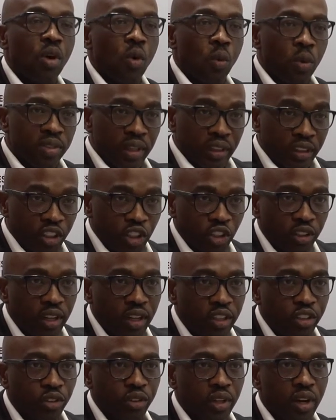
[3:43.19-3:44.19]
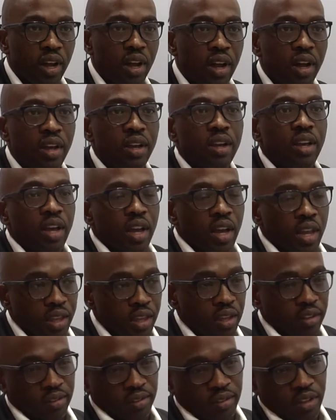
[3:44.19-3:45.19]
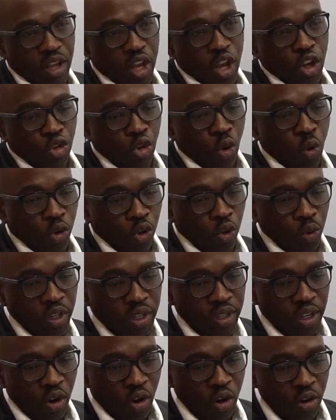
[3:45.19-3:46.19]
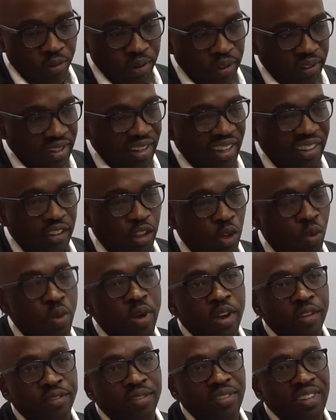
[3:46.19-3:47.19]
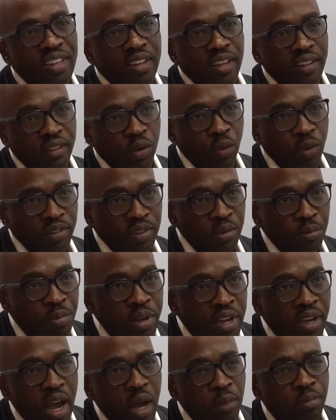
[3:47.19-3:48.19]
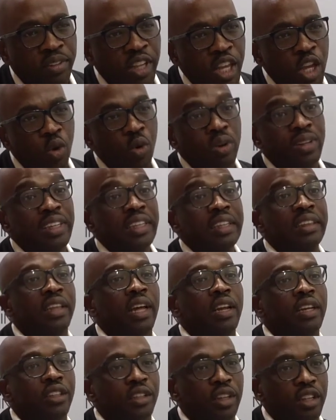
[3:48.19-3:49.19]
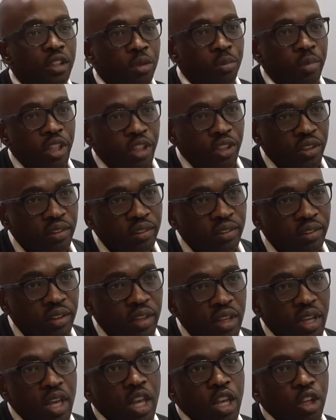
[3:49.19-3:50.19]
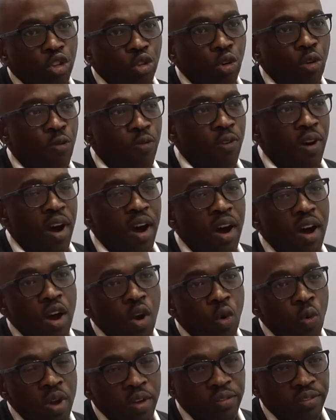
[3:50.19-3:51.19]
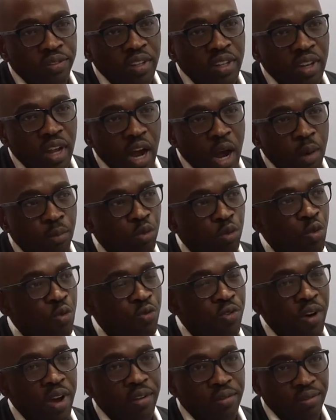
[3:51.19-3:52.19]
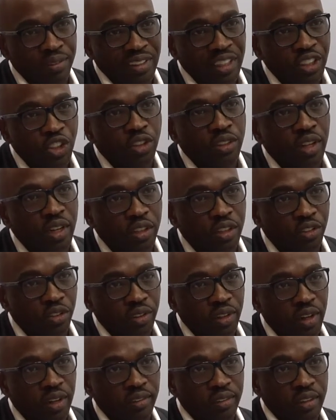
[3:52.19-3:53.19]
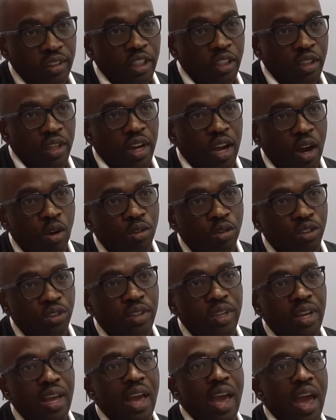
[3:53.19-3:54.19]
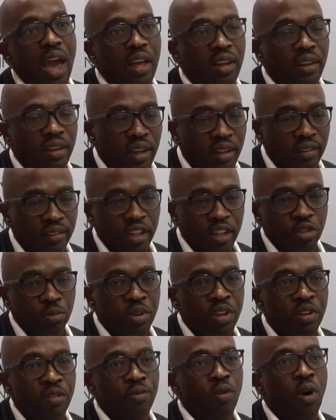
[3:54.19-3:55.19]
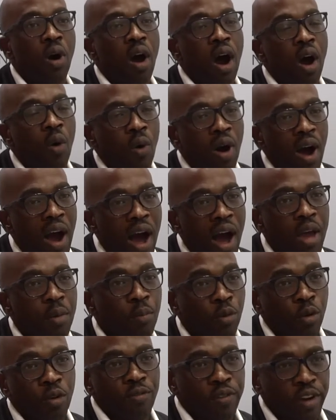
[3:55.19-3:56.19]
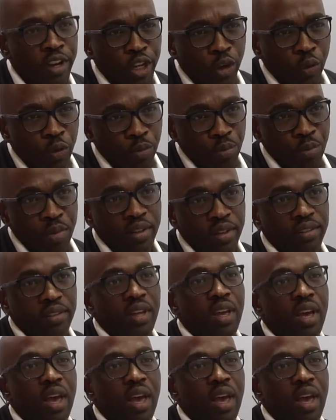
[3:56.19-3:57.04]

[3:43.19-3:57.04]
With the digital driller? Yes. So during the COVID-19, we have seen that there was a big uptake on intelligent machines. So far, we have seen up to 5 digital drillers in the country, and this has been for our high-profile equipment.